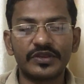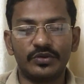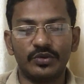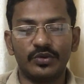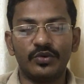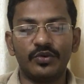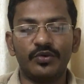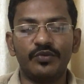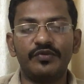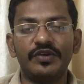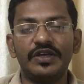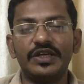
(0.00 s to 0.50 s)

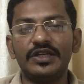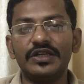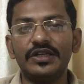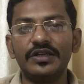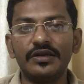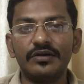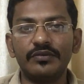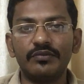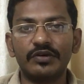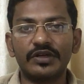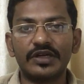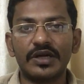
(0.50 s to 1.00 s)
So
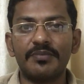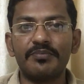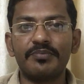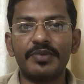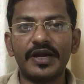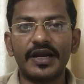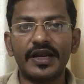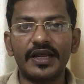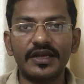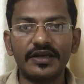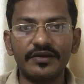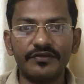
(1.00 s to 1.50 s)
we
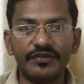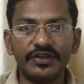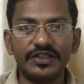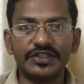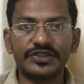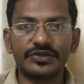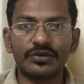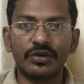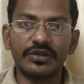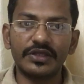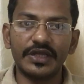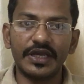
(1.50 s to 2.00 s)
compared and we
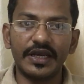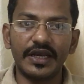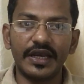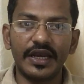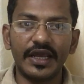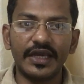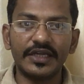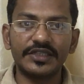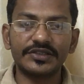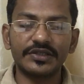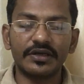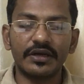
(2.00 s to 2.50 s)
saw that in
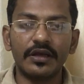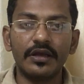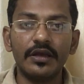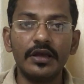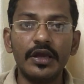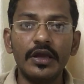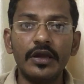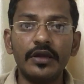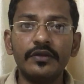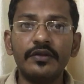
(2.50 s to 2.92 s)
X-ray,